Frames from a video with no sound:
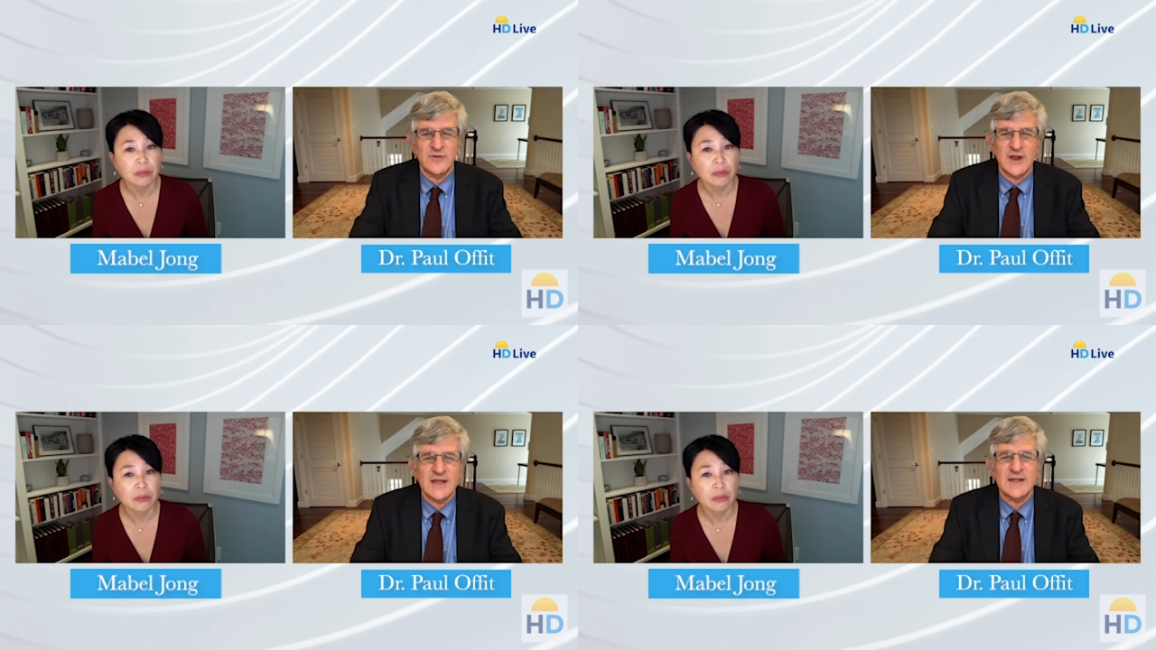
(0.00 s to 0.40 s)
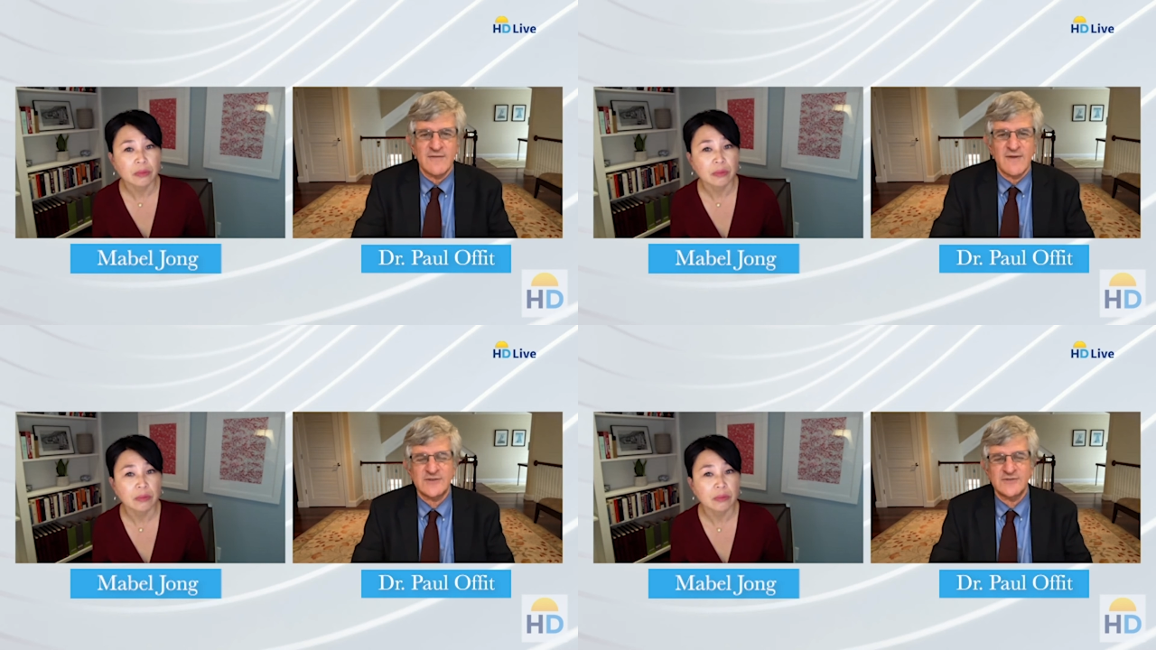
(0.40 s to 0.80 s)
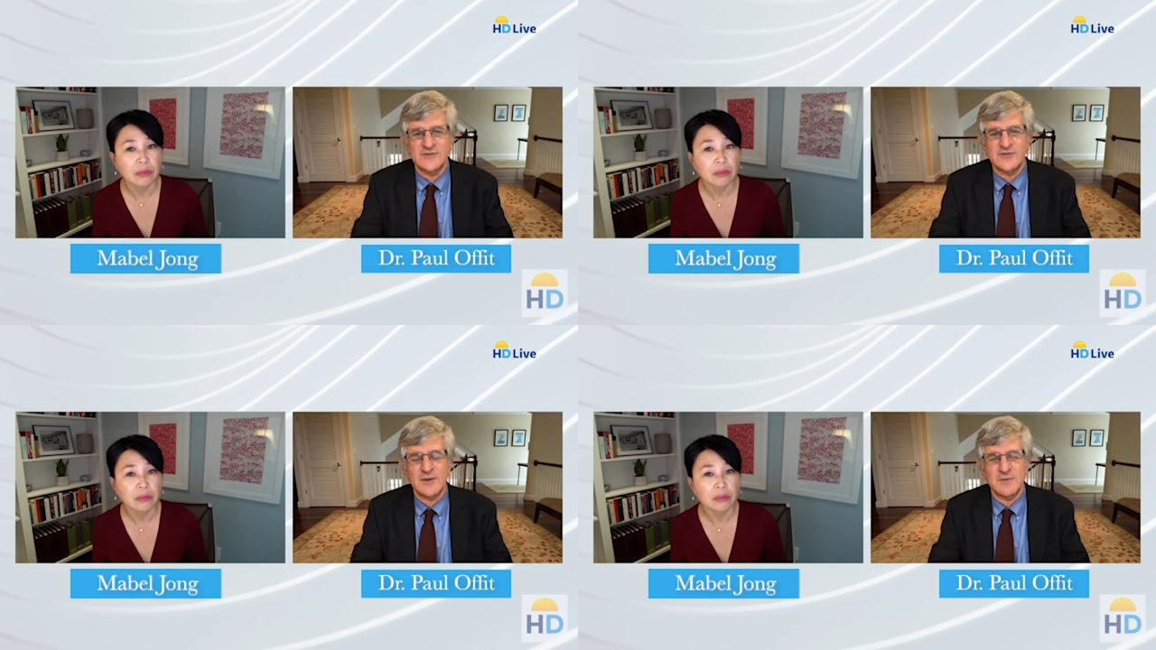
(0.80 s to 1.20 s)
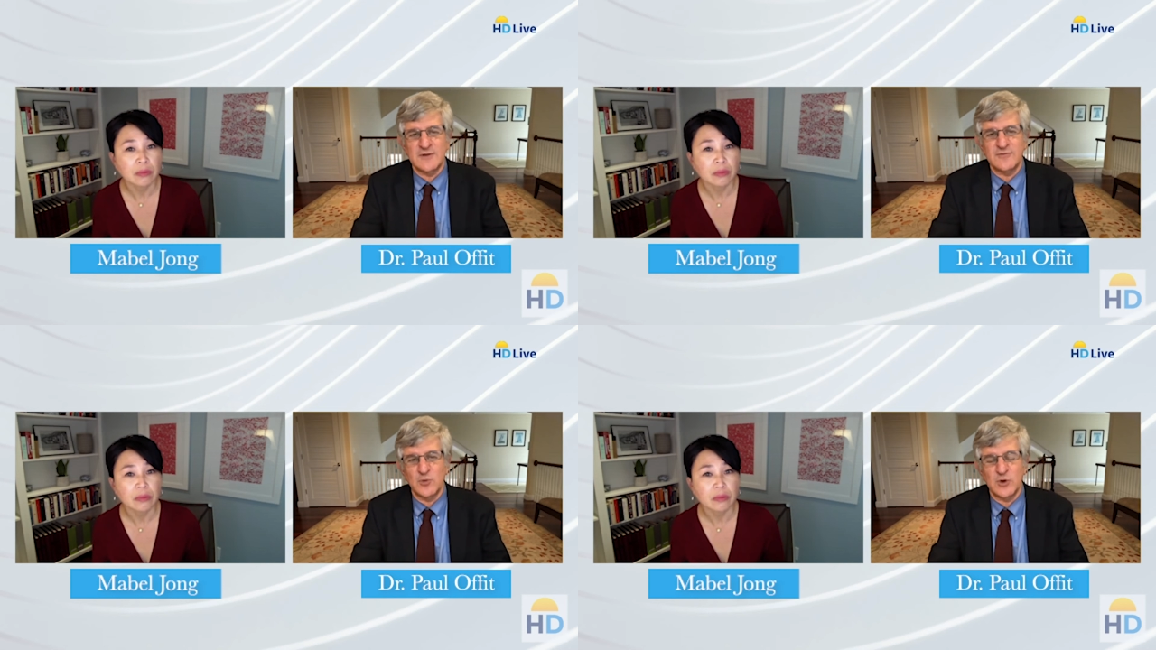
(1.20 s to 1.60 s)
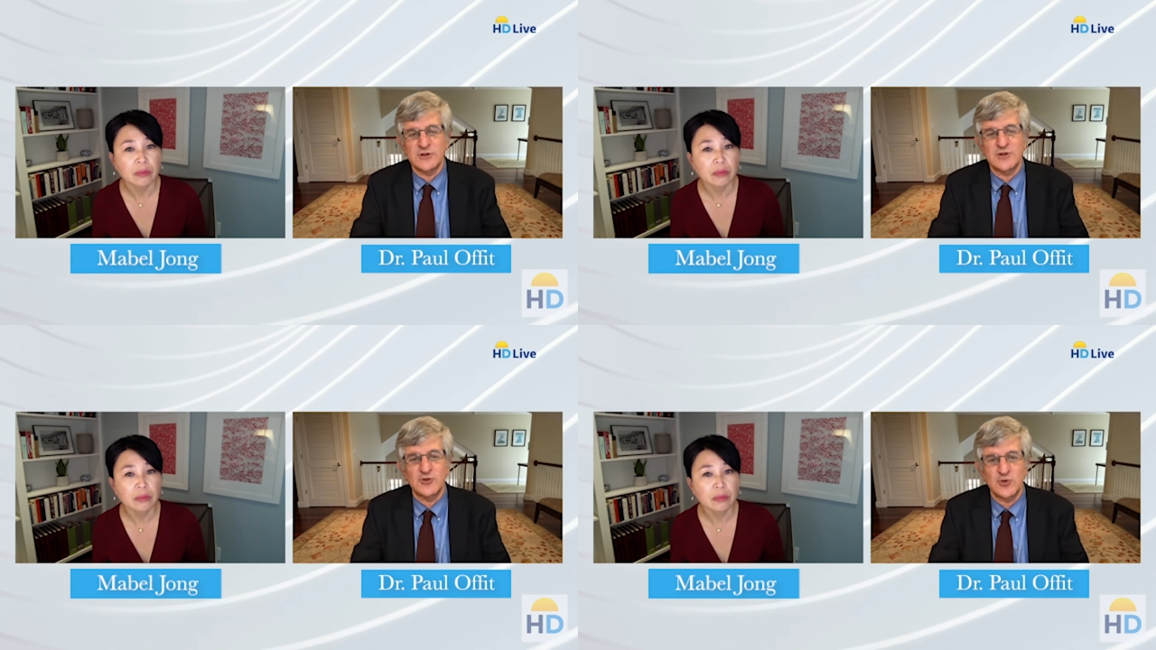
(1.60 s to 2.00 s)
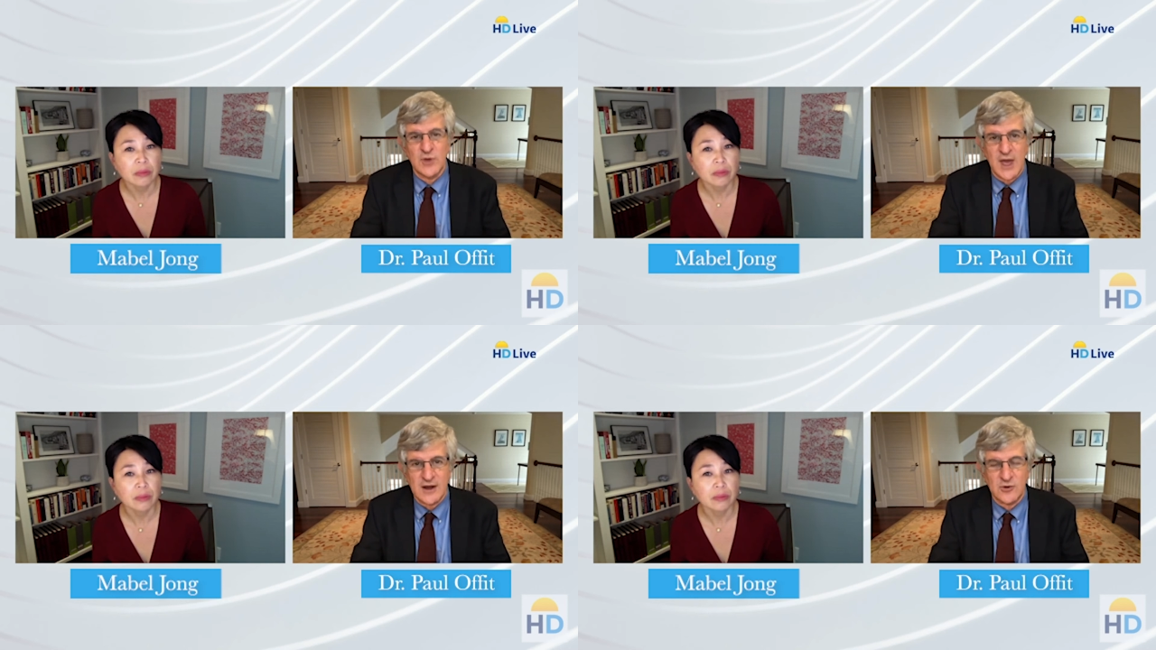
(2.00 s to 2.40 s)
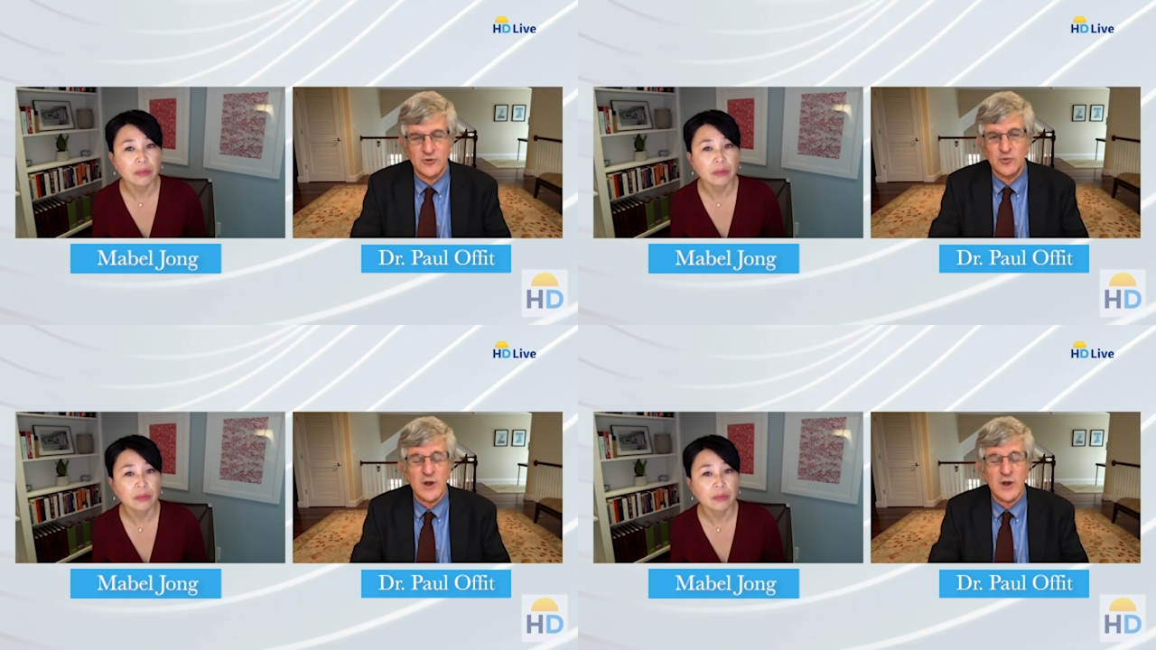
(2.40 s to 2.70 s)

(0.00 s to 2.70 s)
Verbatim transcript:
Speaker 1: of an anti-vaccine sentiment, if you will, into two categories.